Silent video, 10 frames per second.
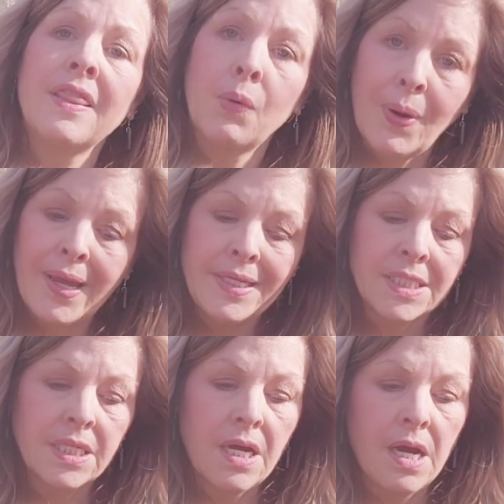the
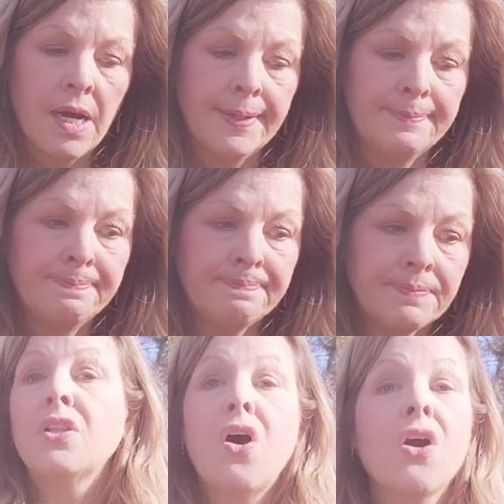weight. The
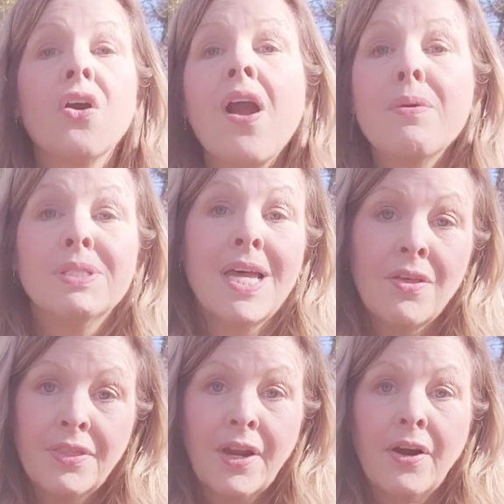longer I was
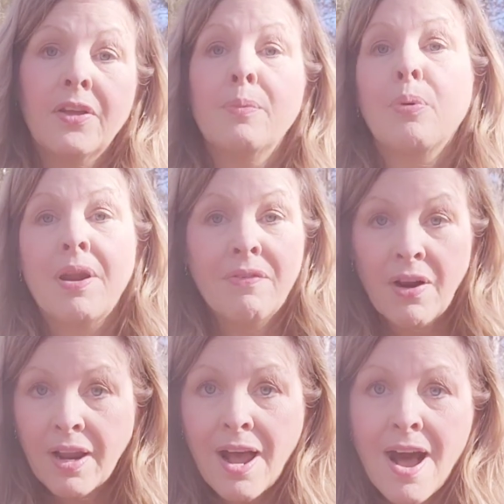out there, the
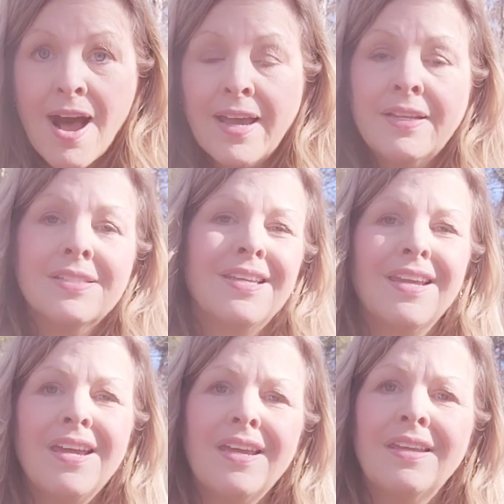braver I got, and I was like,
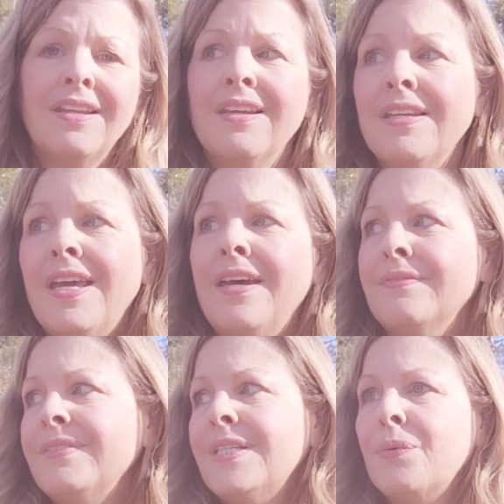yeah,
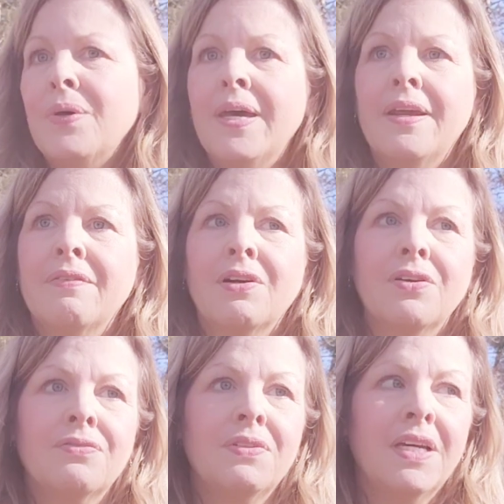you know,
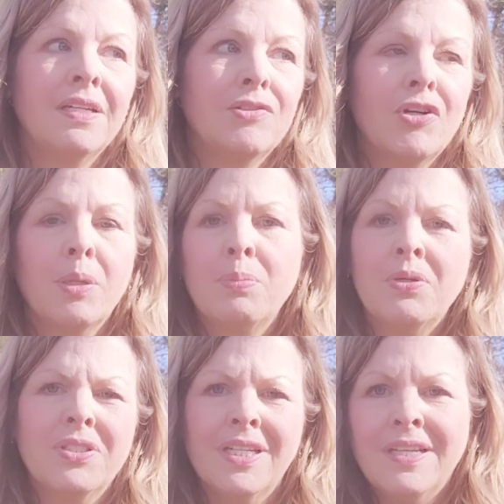whatever, trekking
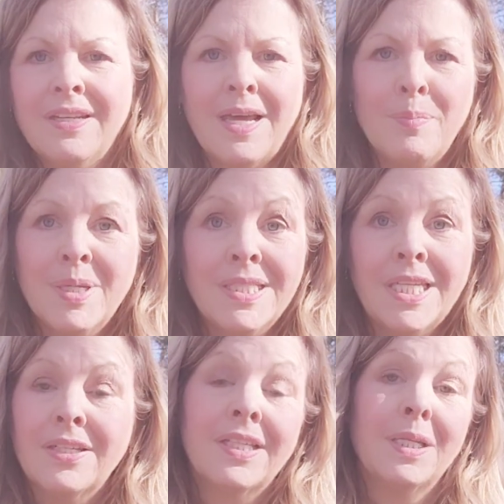pole tent, not a big
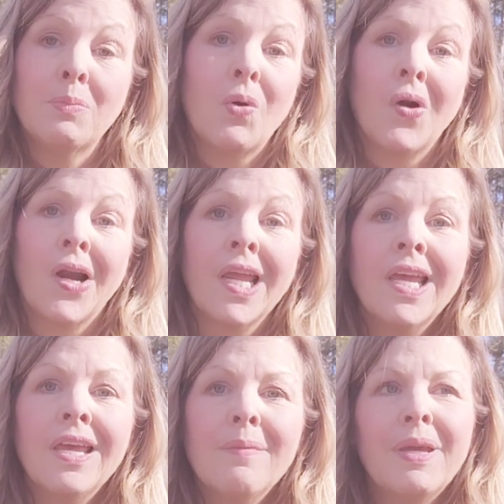deal anymore,
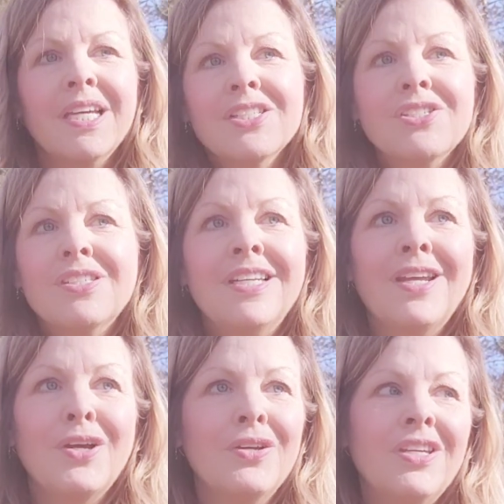because, you
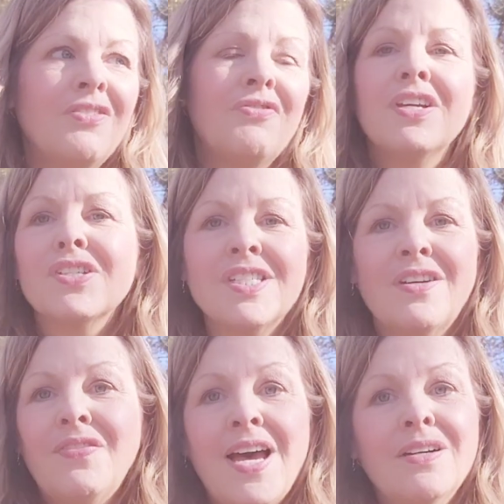know, you figure
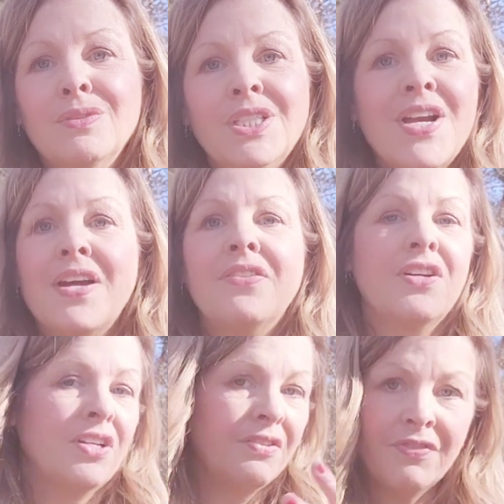stuff out when you're out
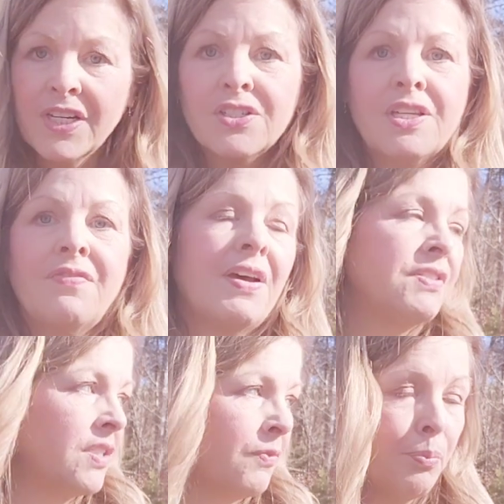there. You figure stuff out.
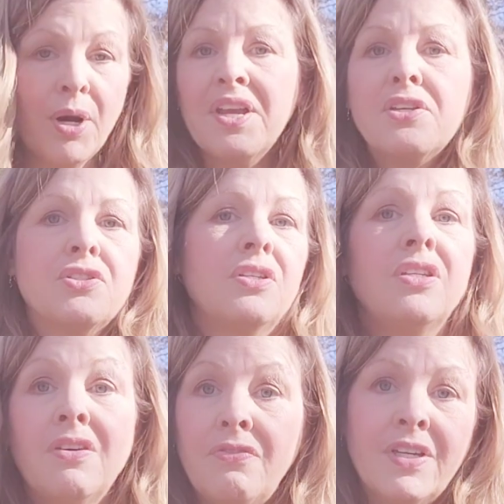Stuff breaks,
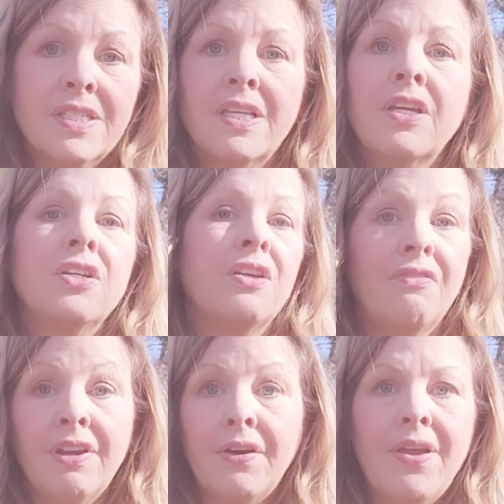you fix it, you
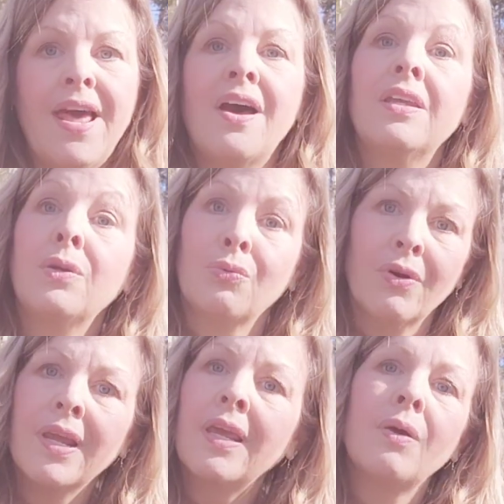figure it out, you
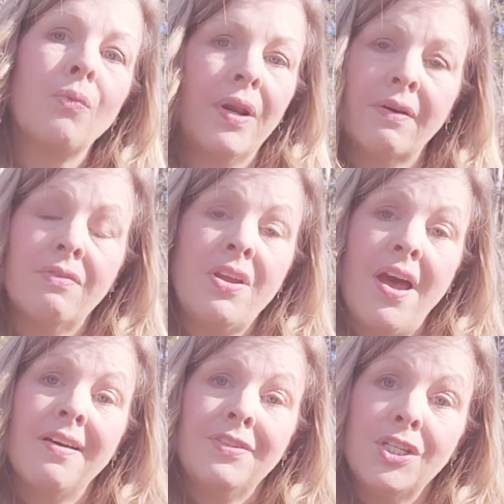rig it, whatever you
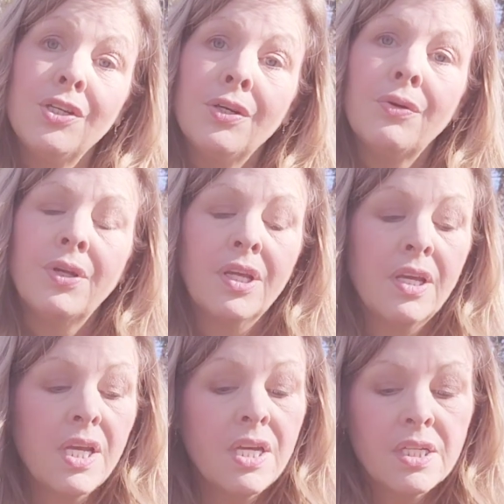have to do.
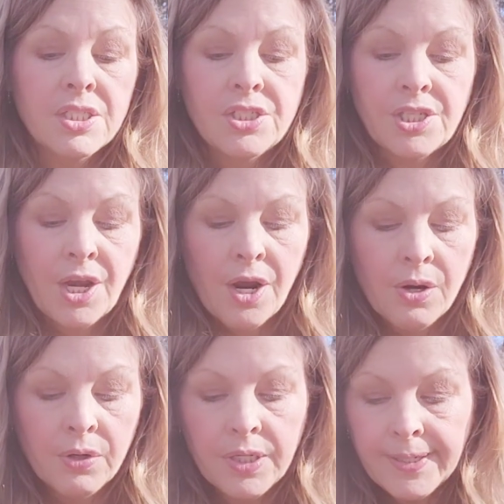
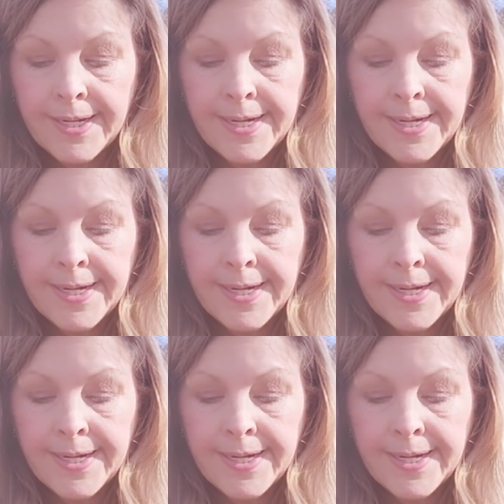So